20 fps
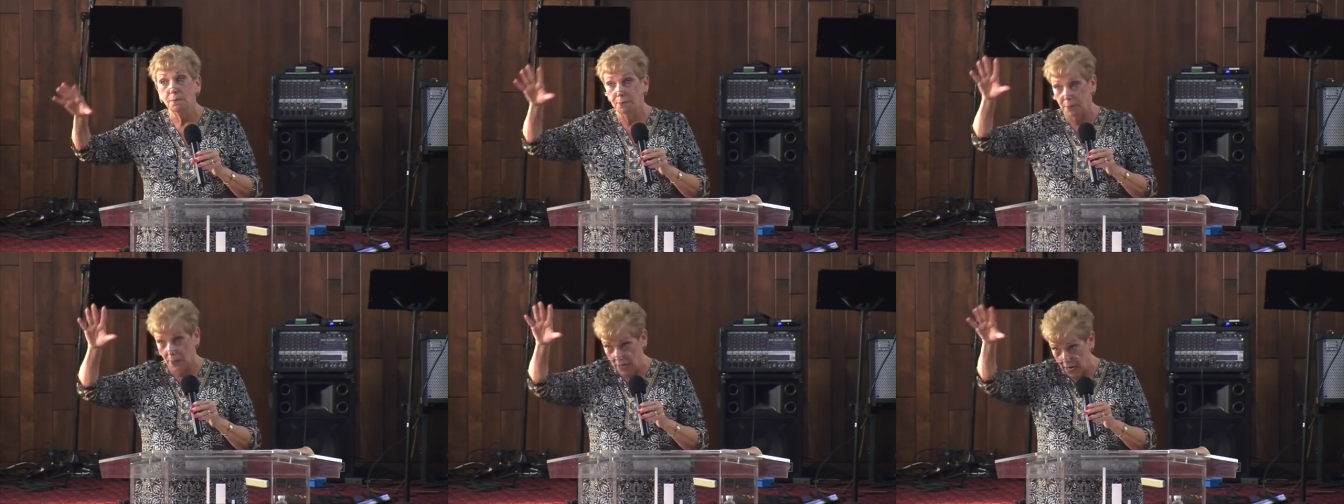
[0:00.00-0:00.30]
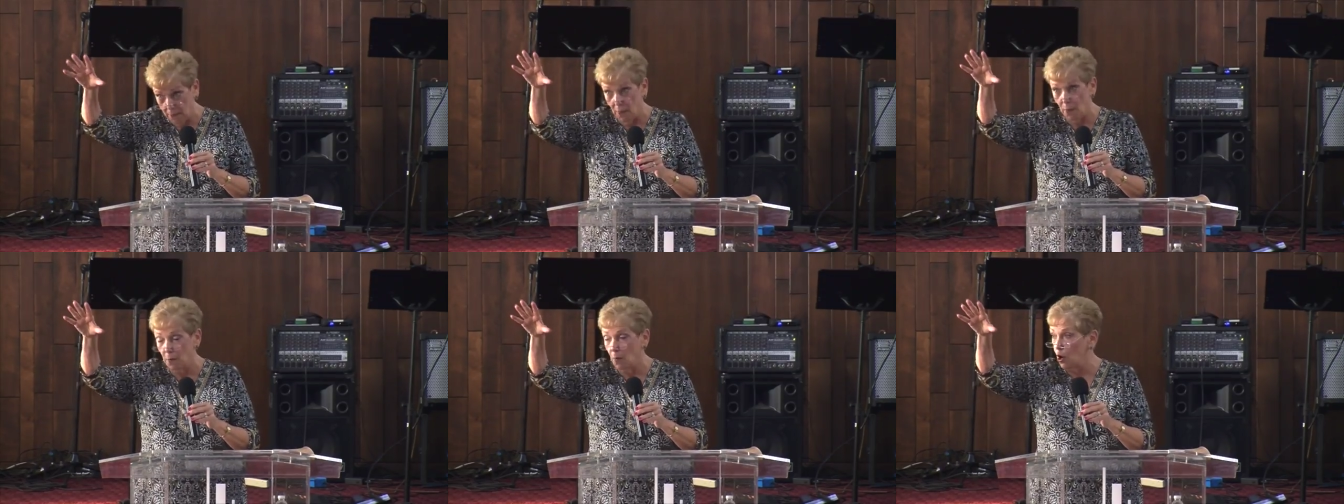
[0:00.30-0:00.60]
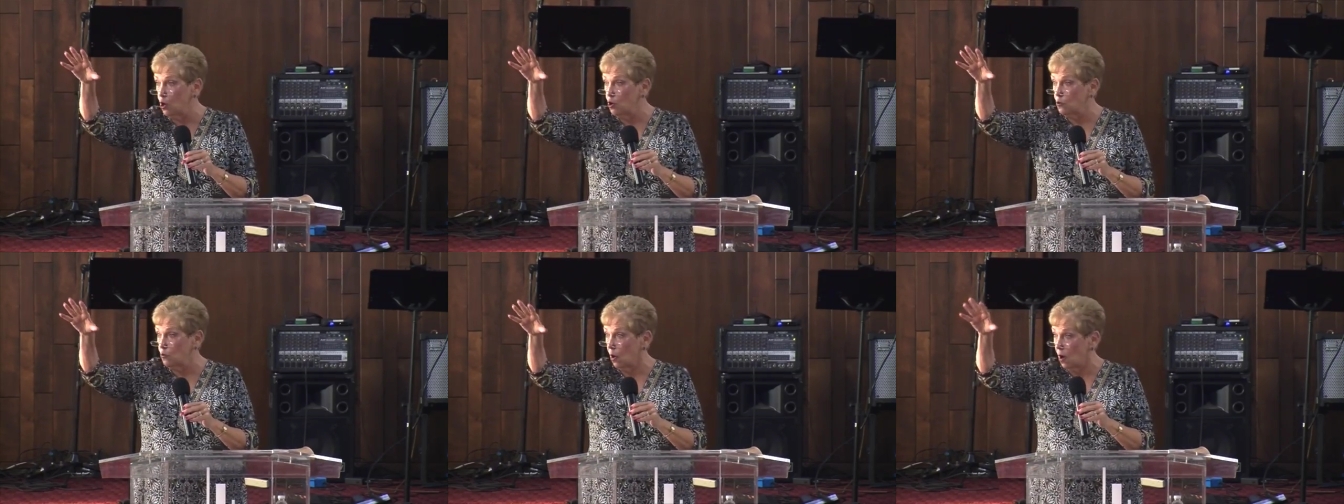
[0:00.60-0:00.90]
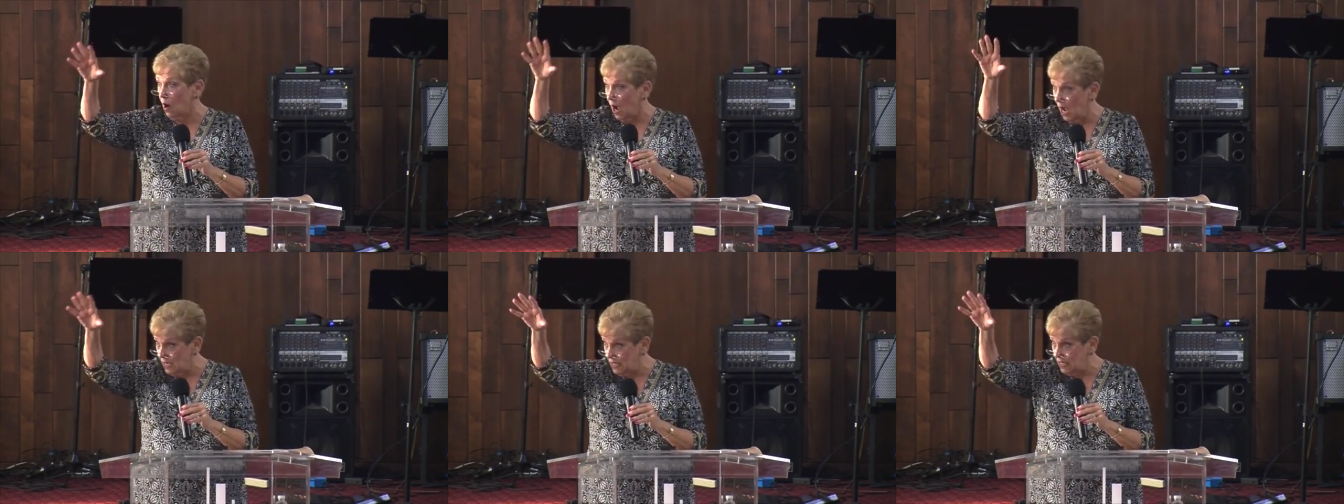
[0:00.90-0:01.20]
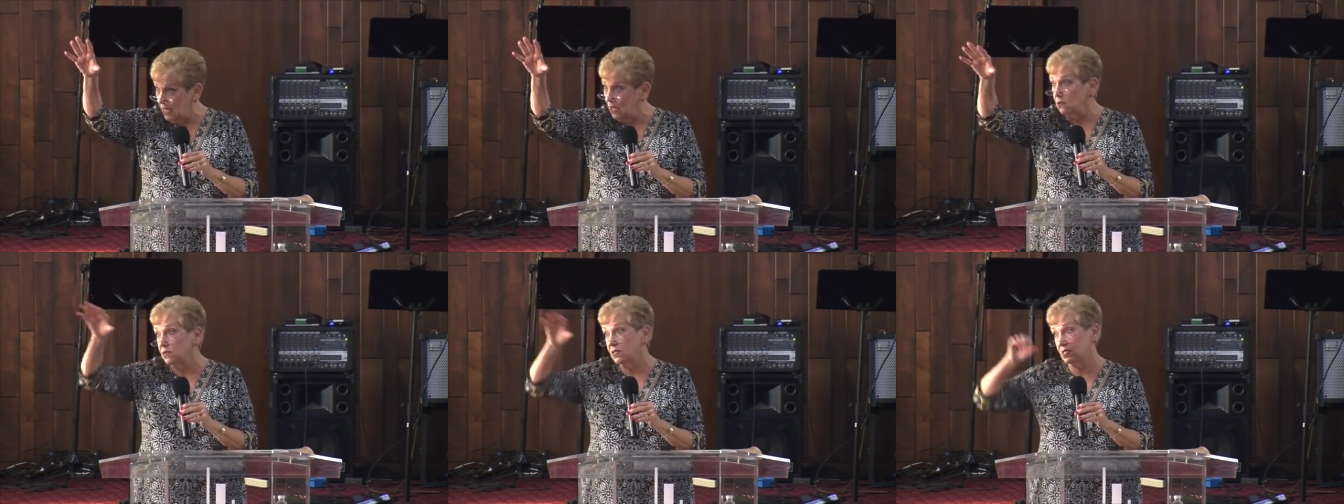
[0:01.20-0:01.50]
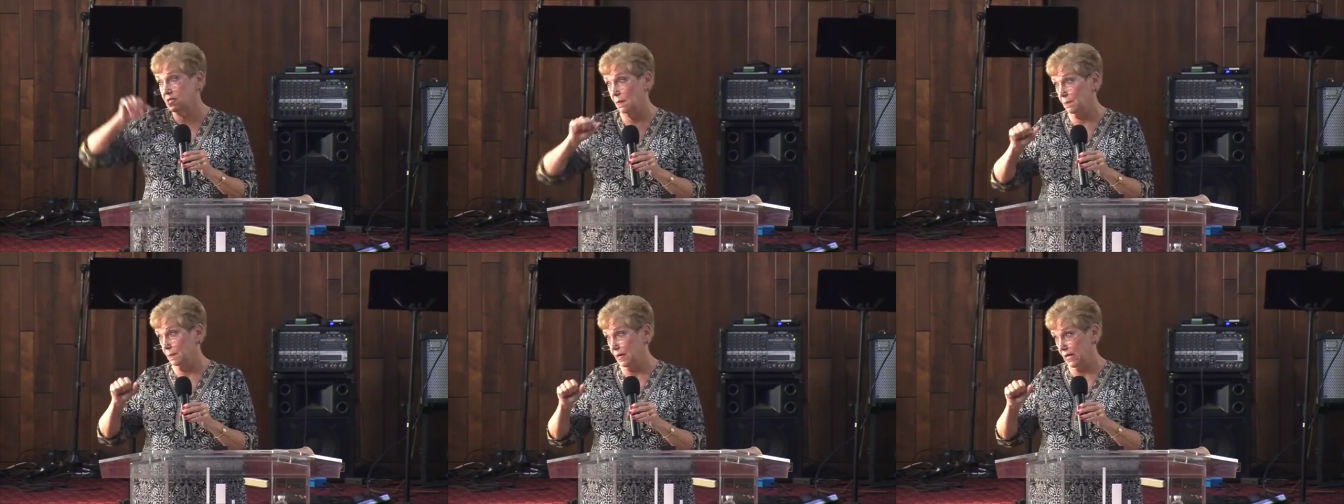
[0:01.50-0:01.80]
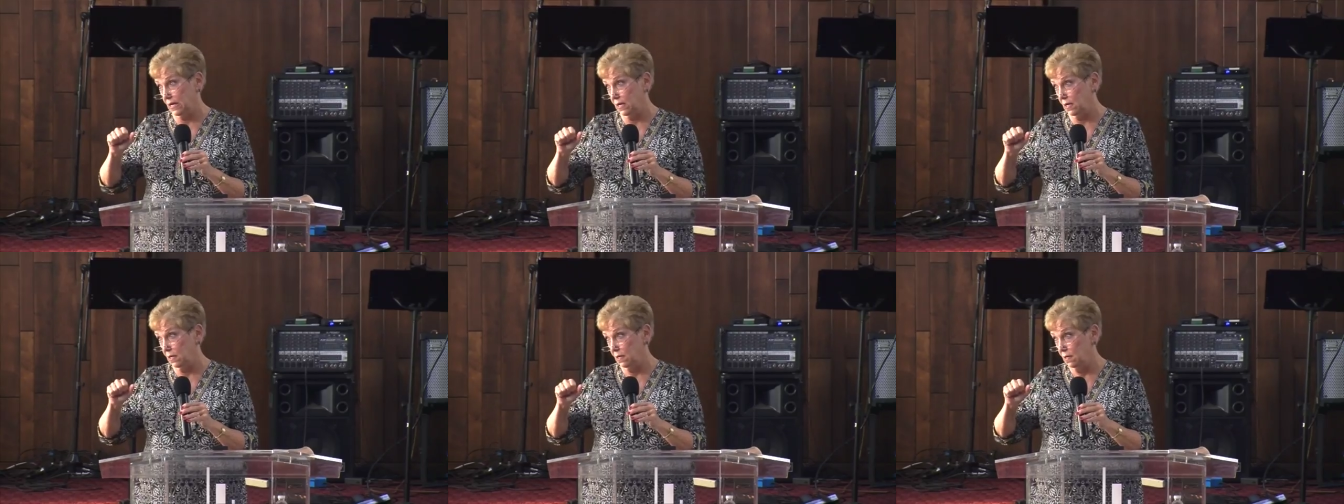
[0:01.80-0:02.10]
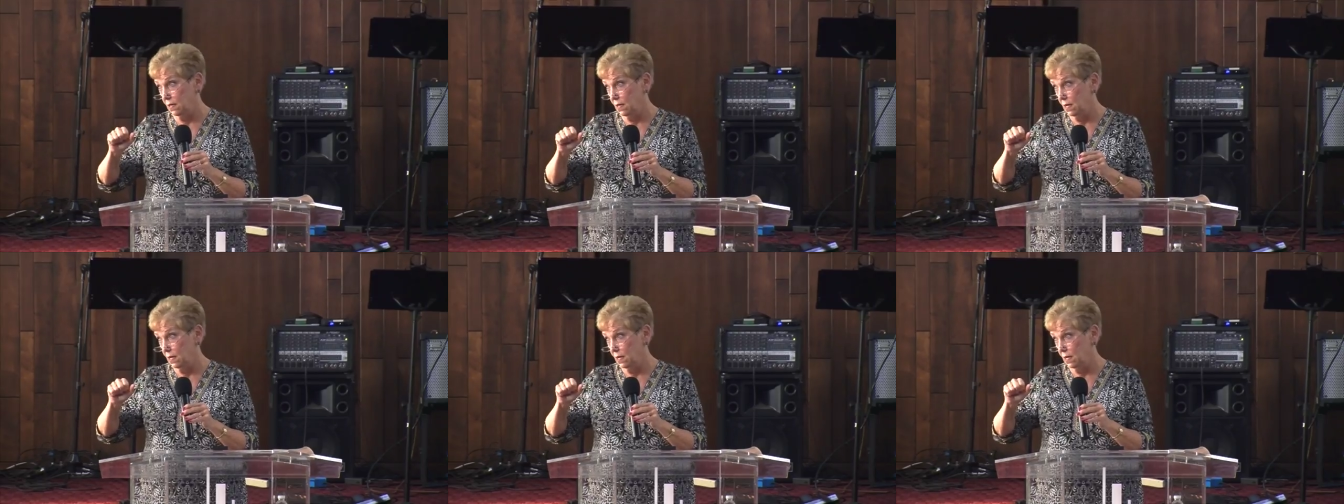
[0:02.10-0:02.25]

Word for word: but I'm a murderer. I killed somebody.